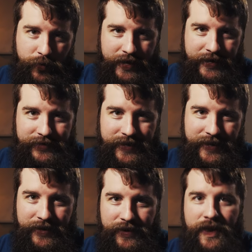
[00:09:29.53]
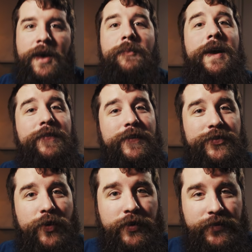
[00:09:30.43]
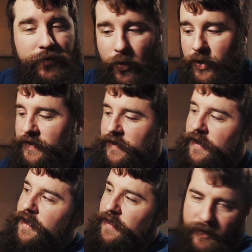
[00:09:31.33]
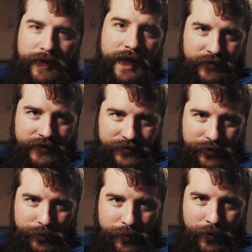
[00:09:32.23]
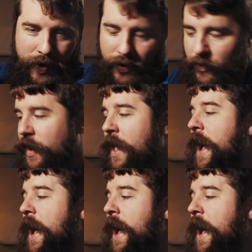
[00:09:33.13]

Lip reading: 2018. My favorite drone is, of course, the Mavic 2 Pro.